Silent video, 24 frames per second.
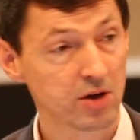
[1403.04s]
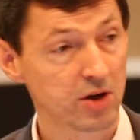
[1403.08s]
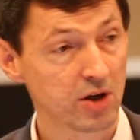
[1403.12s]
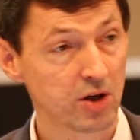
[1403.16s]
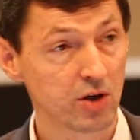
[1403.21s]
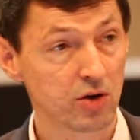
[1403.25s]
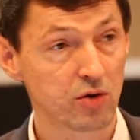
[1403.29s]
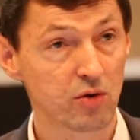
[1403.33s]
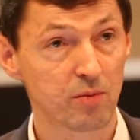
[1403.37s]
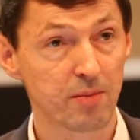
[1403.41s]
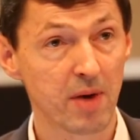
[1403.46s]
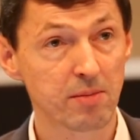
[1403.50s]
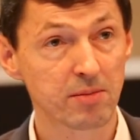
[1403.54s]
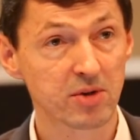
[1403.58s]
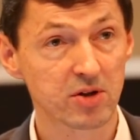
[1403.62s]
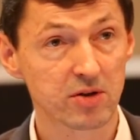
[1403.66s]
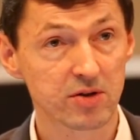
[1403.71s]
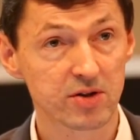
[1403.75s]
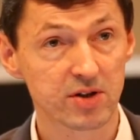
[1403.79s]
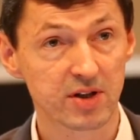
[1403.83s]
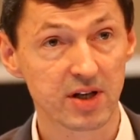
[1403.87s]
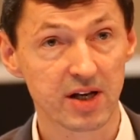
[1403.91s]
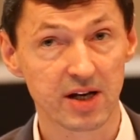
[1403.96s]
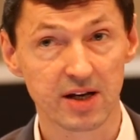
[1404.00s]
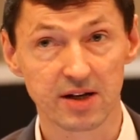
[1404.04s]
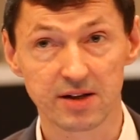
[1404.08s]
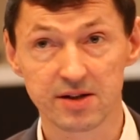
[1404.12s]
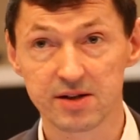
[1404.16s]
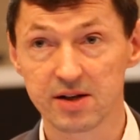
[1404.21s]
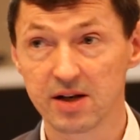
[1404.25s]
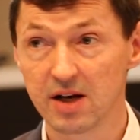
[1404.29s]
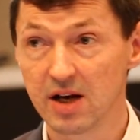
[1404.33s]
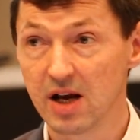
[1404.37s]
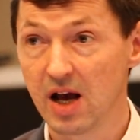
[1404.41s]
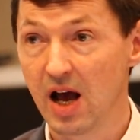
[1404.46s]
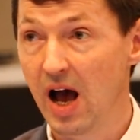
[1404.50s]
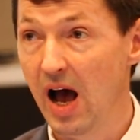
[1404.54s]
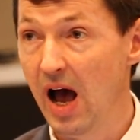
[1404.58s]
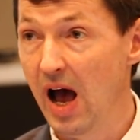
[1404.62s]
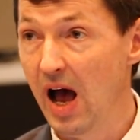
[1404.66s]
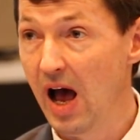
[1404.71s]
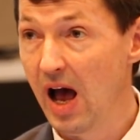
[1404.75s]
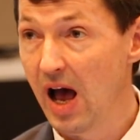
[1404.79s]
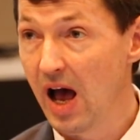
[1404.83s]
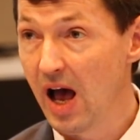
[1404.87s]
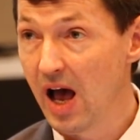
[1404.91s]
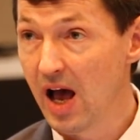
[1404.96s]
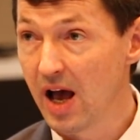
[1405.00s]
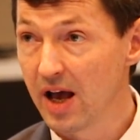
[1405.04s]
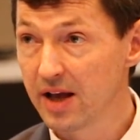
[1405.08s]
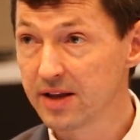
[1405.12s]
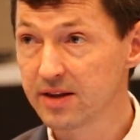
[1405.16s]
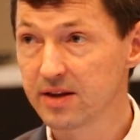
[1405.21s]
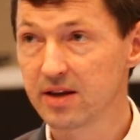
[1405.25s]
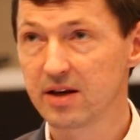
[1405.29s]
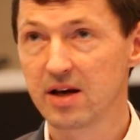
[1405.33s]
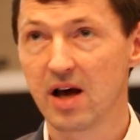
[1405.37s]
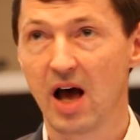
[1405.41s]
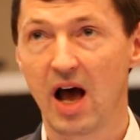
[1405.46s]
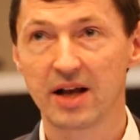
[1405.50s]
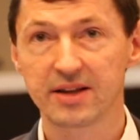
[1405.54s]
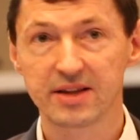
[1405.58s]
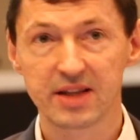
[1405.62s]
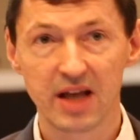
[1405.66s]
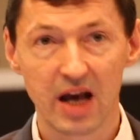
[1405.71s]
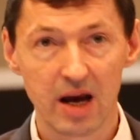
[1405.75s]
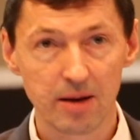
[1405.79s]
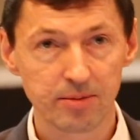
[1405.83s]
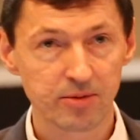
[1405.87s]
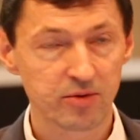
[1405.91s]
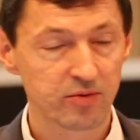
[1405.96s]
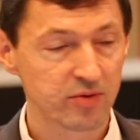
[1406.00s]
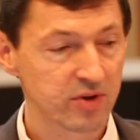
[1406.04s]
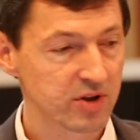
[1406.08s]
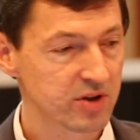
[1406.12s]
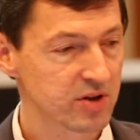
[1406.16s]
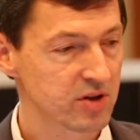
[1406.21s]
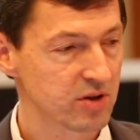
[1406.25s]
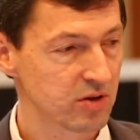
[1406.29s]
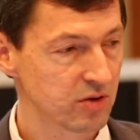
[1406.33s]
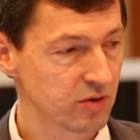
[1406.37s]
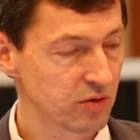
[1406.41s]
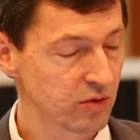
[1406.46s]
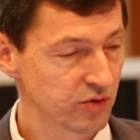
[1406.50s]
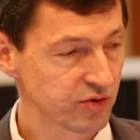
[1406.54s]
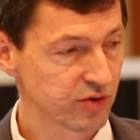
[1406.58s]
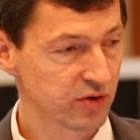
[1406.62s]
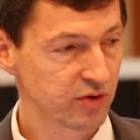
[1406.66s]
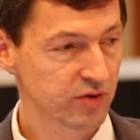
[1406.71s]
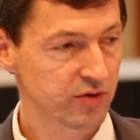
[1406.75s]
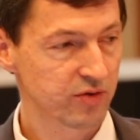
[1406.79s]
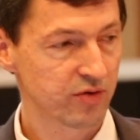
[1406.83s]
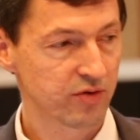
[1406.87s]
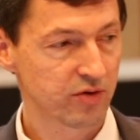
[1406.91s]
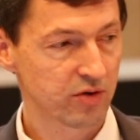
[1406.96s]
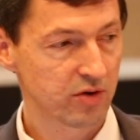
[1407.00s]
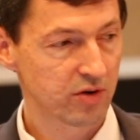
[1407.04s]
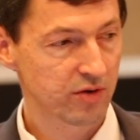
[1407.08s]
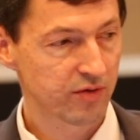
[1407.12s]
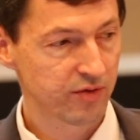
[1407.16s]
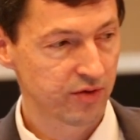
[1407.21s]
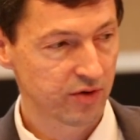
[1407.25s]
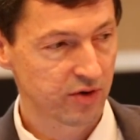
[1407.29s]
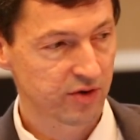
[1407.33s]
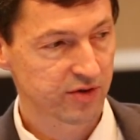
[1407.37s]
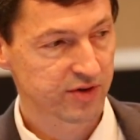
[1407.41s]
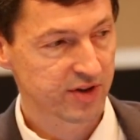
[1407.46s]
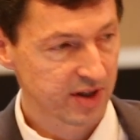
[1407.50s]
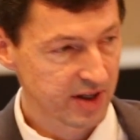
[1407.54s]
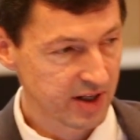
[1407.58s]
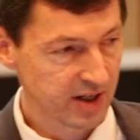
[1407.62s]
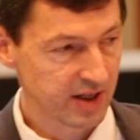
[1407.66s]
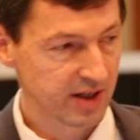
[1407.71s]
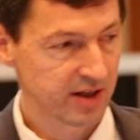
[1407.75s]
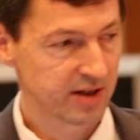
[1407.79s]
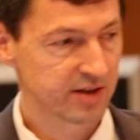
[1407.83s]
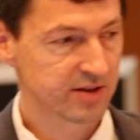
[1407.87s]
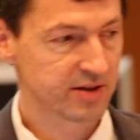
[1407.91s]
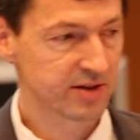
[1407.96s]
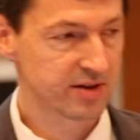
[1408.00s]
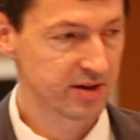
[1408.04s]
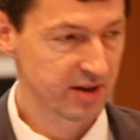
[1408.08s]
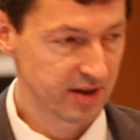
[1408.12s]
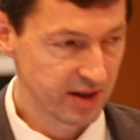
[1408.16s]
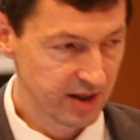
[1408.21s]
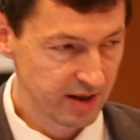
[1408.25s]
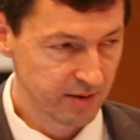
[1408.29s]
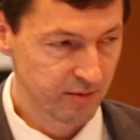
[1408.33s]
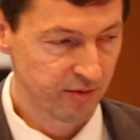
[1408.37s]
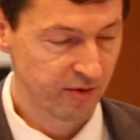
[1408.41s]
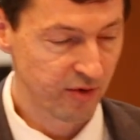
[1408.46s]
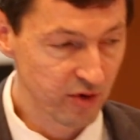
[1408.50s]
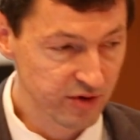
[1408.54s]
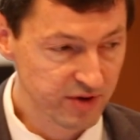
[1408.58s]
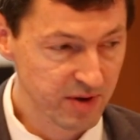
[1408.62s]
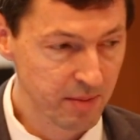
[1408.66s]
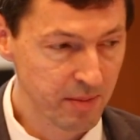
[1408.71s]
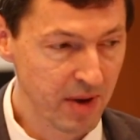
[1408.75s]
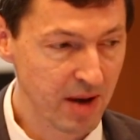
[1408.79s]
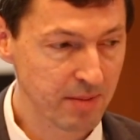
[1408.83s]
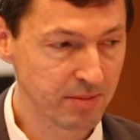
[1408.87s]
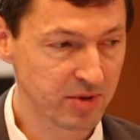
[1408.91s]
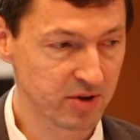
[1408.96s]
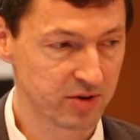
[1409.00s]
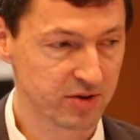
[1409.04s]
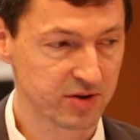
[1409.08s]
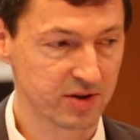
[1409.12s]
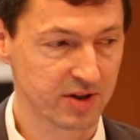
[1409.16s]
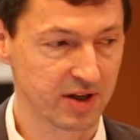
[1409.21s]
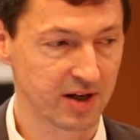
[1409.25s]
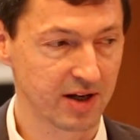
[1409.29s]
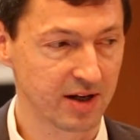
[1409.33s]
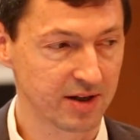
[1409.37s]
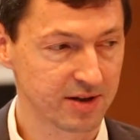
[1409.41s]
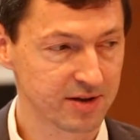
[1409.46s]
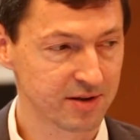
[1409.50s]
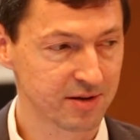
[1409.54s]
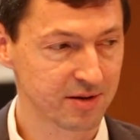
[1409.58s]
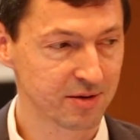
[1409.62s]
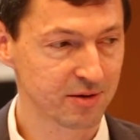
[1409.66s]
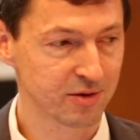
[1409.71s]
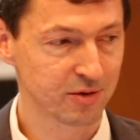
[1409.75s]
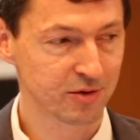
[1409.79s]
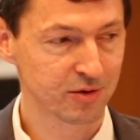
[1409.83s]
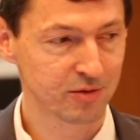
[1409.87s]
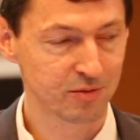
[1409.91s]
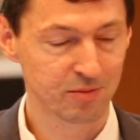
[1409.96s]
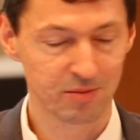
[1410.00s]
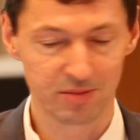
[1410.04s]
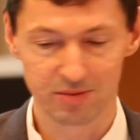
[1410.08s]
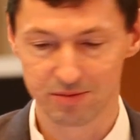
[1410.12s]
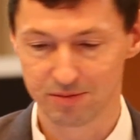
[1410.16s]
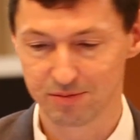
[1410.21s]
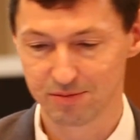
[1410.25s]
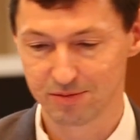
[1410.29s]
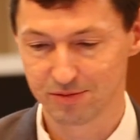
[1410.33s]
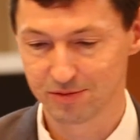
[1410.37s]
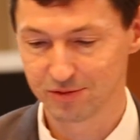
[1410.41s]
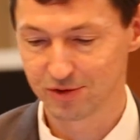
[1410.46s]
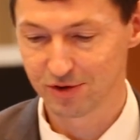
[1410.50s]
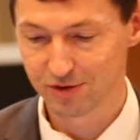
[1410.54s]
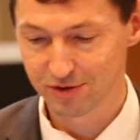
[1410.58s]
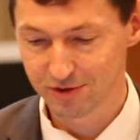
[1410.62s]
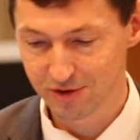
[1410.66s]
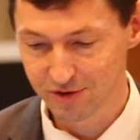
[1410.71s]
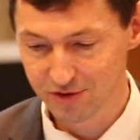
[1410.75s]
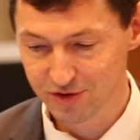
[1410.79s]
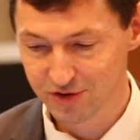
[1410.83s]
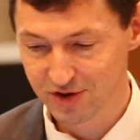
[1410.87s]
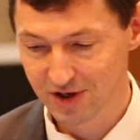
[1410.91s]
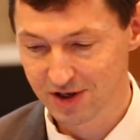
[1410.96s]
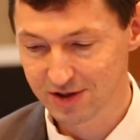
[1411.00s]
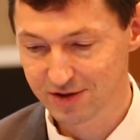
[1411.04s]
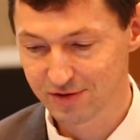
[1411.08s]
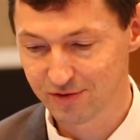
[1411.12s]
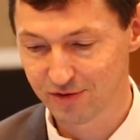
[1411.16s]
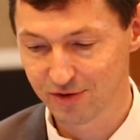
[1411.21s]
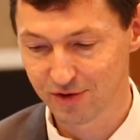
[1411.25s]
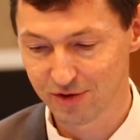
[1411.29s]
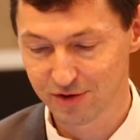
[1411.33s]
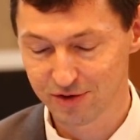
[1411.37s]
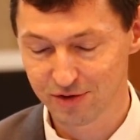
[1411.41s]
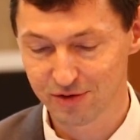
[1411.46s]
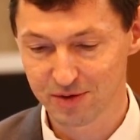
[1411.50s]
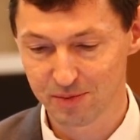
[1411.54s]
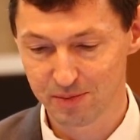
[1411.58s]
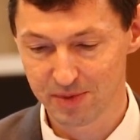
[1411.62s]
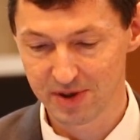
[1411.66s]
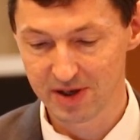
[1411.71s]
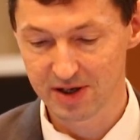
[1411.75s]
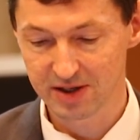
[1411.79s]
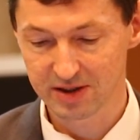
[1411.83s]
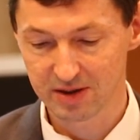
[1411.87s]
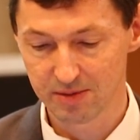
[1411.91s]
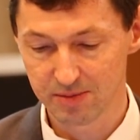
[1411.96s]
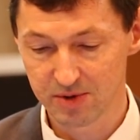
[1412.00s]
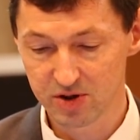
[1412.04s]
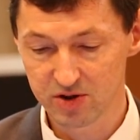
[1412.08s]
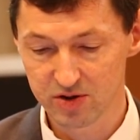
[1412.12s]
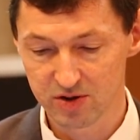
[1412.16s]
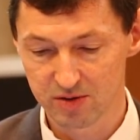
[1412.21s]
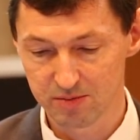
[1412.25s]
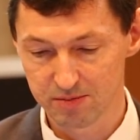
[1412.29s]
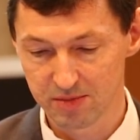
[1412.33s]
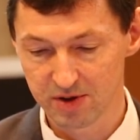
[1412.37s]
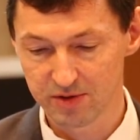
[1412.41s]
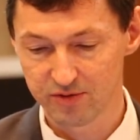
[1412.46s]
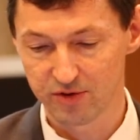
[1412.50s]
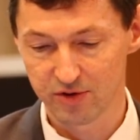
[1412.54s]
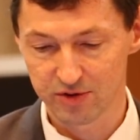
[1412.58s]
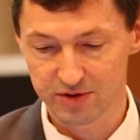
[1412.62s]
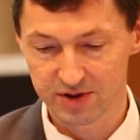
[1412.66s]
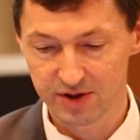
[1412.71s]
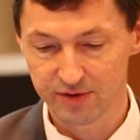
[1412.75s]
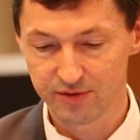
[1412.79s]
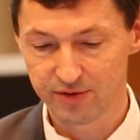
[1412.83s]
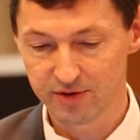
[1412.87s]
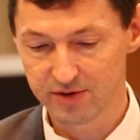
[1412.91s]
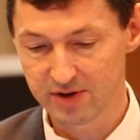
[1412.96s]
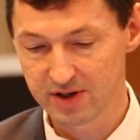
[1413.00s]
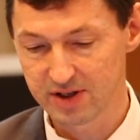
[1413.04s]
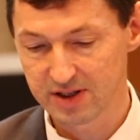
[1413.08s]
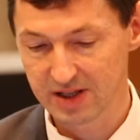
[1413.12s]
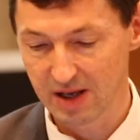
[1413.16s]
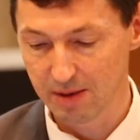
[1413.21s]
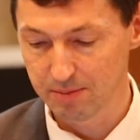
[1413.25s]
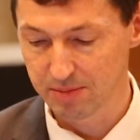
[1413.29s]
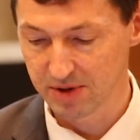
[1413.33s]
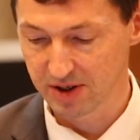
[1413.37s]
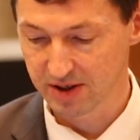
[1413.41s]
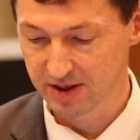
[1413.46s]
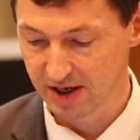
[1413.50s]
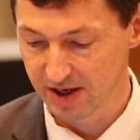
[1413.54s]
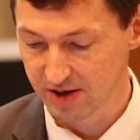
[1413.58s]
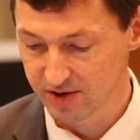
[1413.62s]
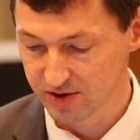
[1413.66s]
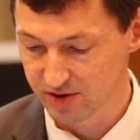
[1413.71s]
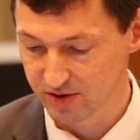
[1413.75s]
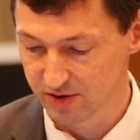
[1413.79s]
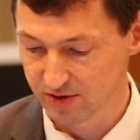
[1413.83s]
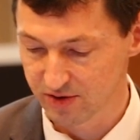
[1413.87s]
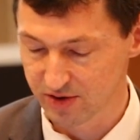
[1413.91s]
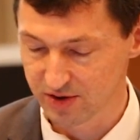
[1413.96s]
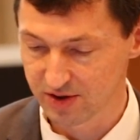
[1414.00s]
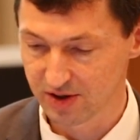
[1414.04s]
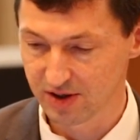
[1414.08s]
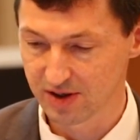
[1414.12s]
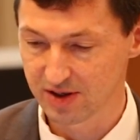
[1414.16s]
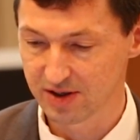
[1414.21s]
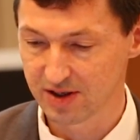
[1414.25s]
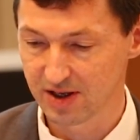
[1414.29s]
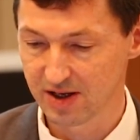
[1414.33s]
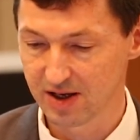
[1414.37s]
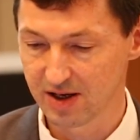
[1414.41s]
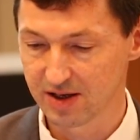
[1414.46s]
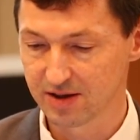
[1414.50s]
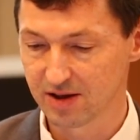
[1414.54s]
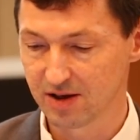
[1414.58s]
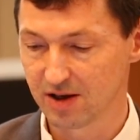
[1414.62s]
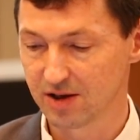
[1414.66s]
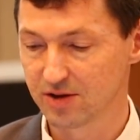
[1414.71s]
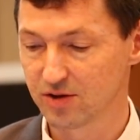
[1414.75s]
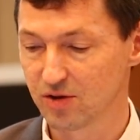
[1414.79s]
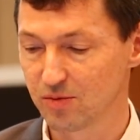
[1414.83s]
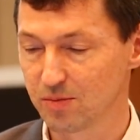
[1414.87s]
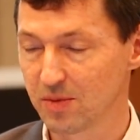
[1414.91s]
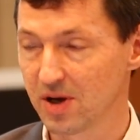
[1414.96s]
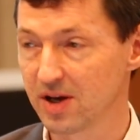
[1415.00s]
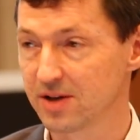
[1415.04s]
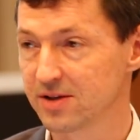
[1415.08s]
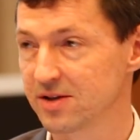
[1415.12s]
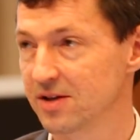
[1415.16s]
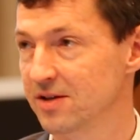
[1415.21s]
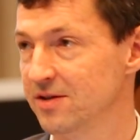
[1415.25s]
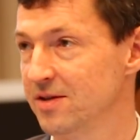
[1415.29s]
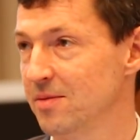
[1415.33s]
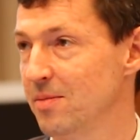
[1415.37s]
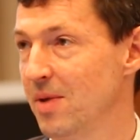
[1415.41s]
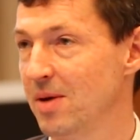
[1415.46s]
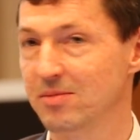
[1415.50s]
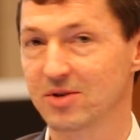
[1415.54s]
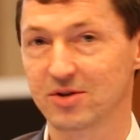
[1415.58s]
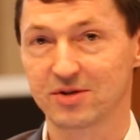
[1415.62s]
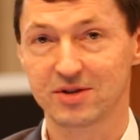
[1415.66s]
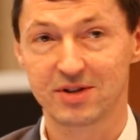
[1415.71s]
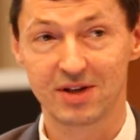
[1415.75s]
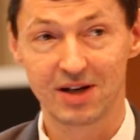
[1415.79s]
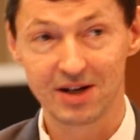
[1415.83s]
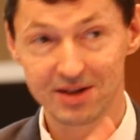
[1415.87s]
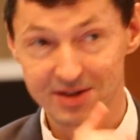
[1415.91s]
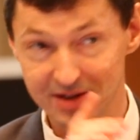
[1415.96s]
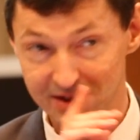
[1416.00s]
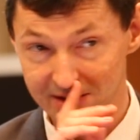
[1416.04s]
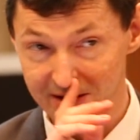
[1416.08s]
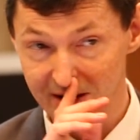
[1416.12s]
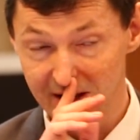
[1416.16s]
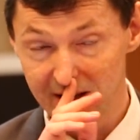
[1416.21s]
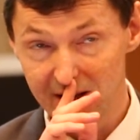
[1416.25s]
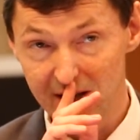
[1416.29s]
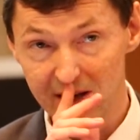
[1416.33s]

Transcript: EU member states, and adapt these solutions for the needs for the member states, not just for the European Commission, but for different applications and domains in the member states. And